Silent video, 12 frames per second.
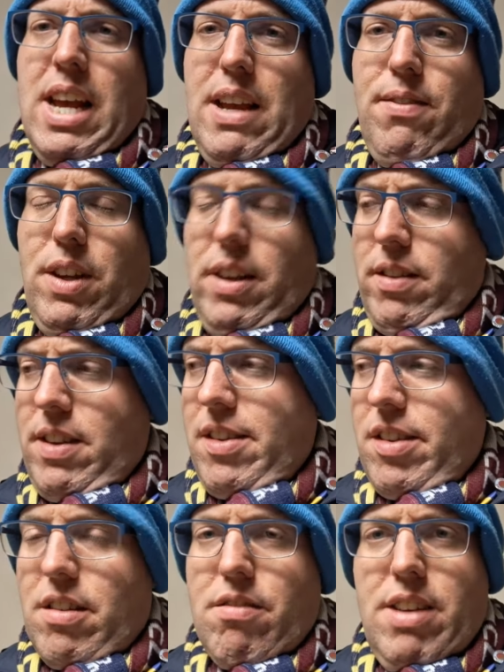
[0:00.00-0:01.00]
If you
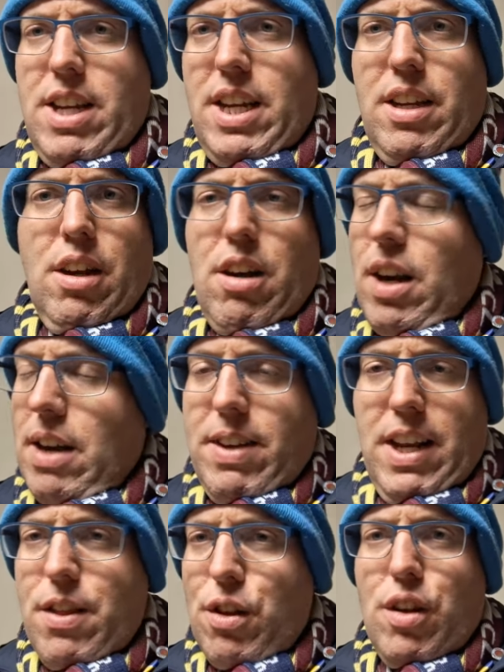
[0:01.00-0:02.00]
disagree or have
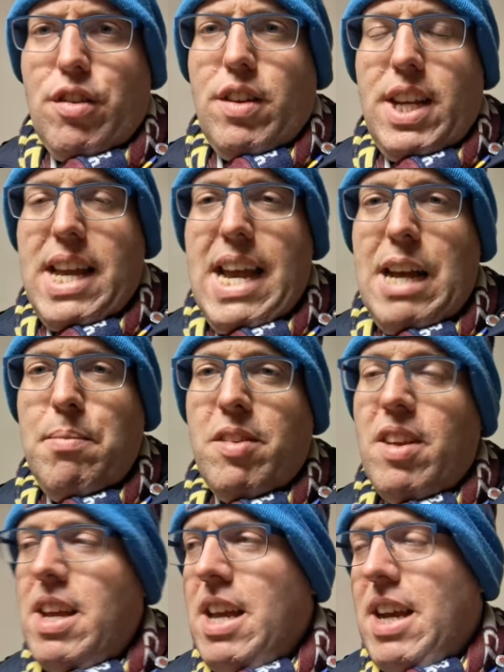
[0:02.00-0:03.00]
any thoughts on the
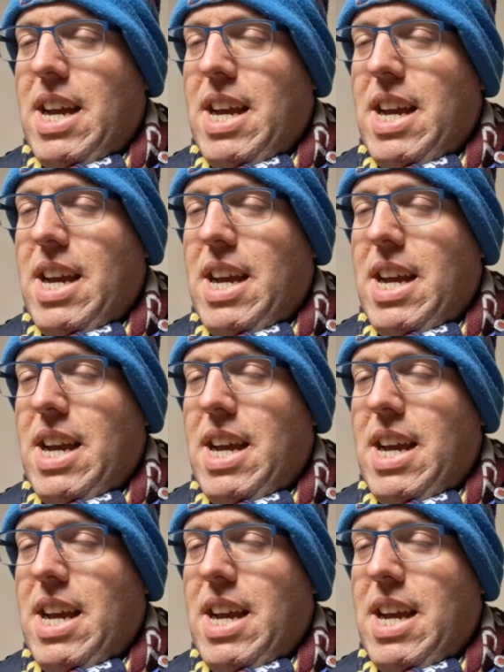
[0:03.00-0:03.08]
games,